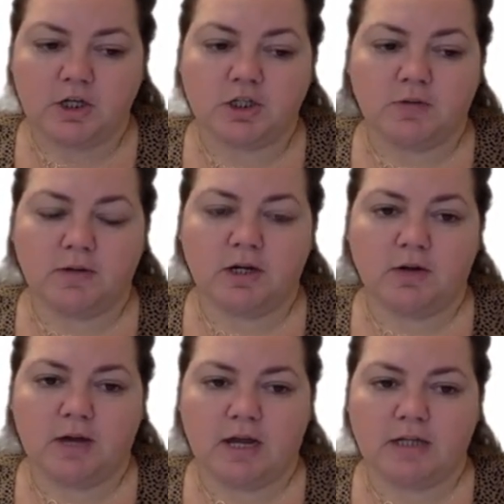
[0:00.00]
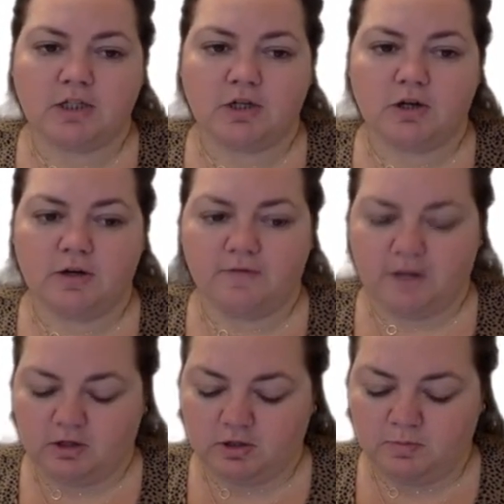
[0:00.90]
So we're going to go ahead and start and
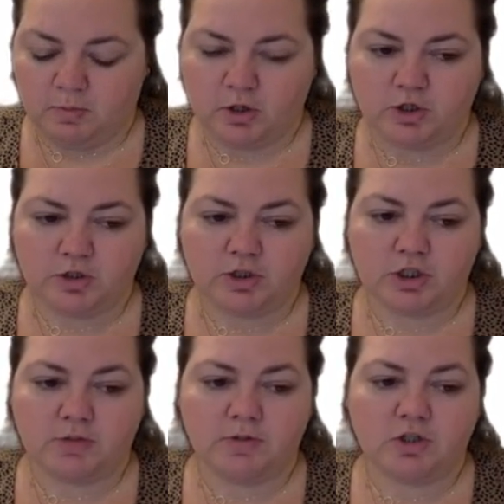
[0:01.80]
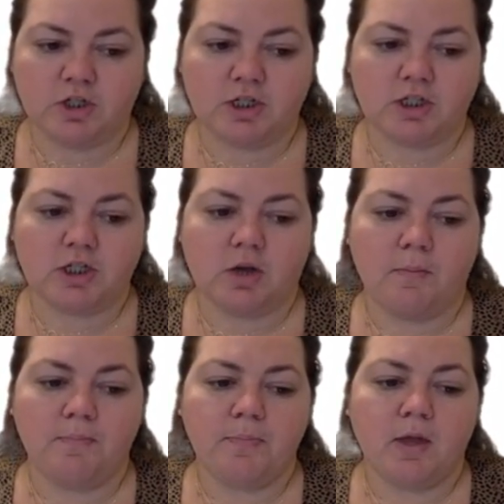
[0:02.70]
find those marginal distributions. So
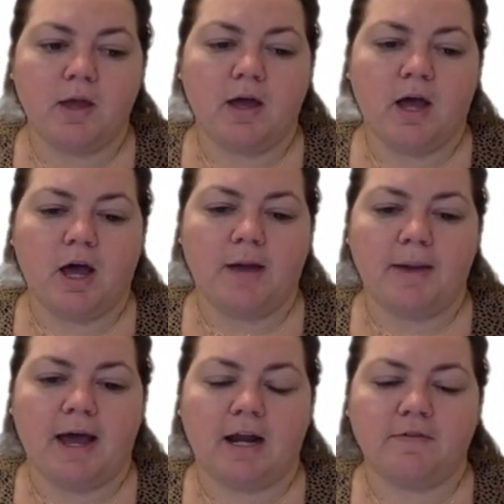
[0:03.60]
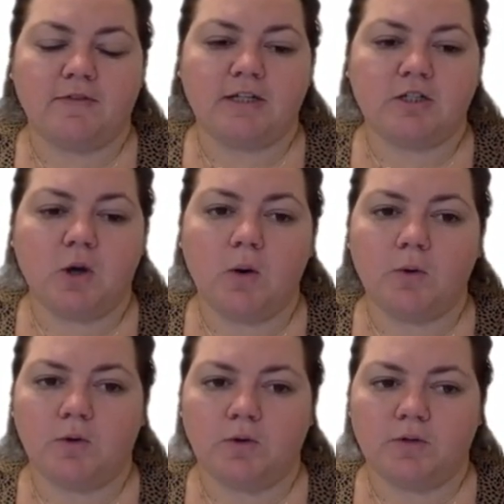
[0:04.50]
um, out of the
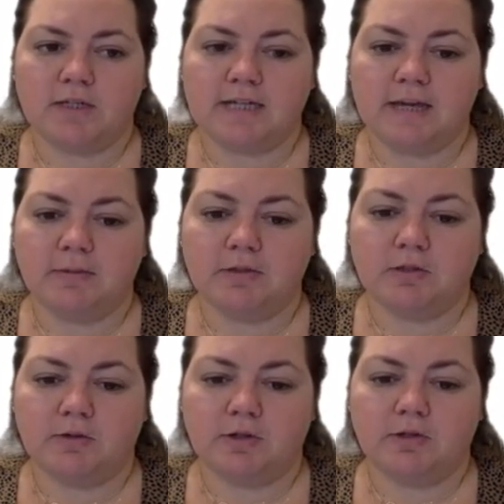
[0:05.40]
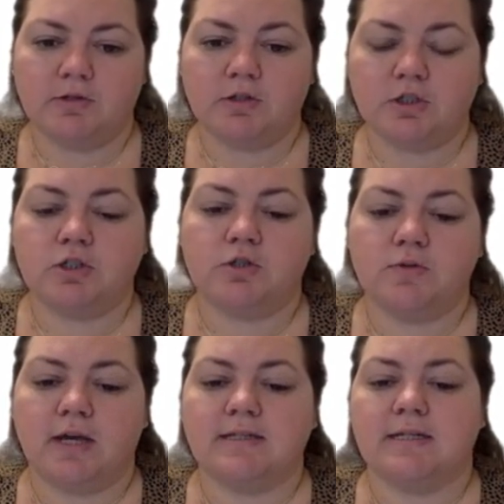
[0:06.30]
total, the table total,
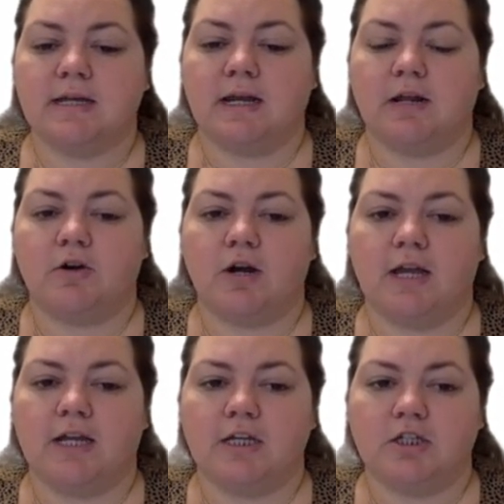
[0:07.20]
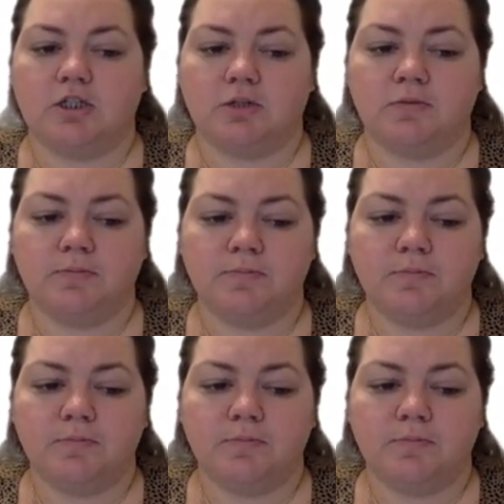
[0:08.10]
2,982,